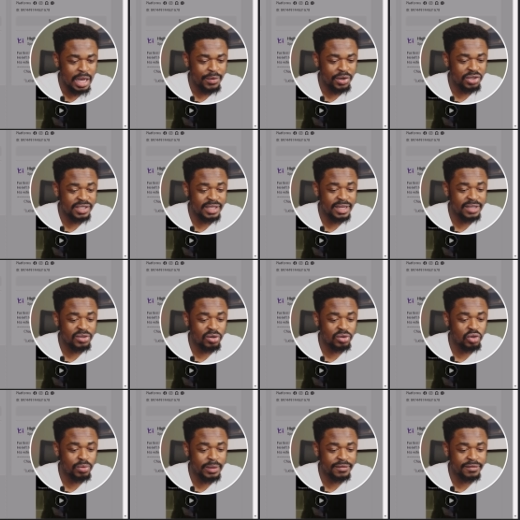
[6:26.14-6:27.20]
I'm going to select
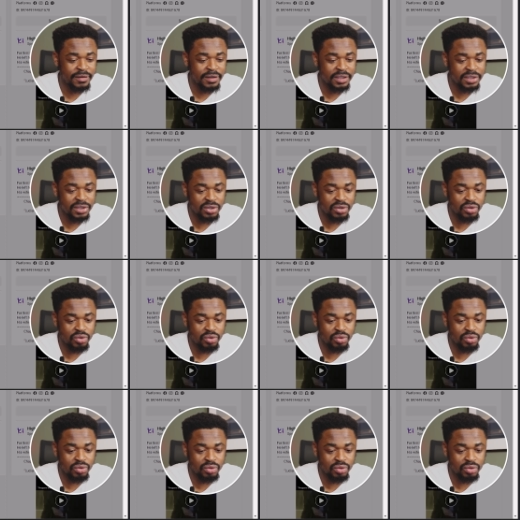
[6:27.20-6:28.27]
October 1st
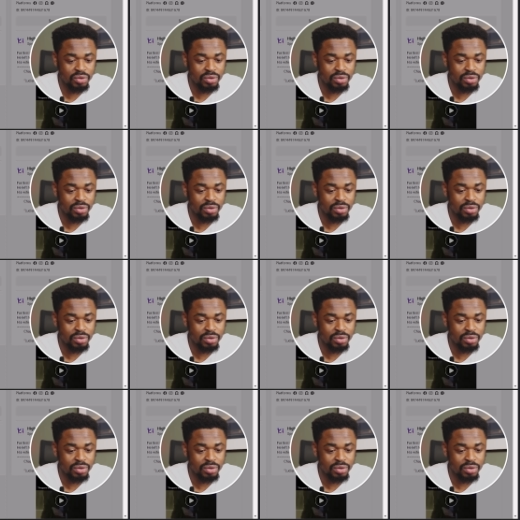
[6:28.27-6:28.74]
to